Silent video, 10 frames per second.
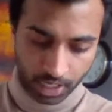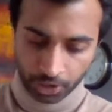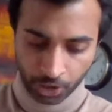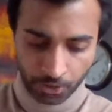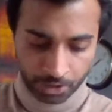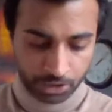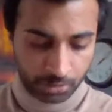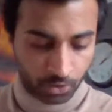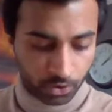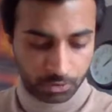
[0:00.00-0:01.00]
The university
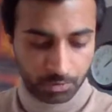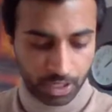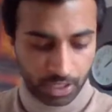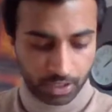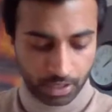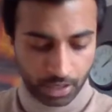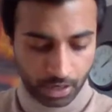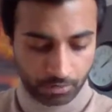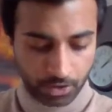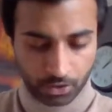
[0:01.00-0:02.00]
approached me, and
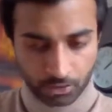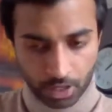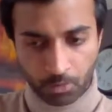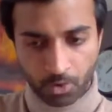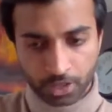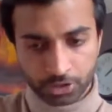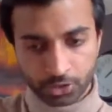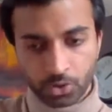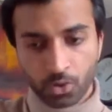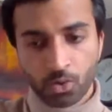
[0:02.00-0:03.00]
they wanted to
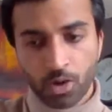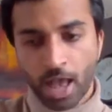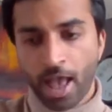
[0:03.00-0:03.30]
know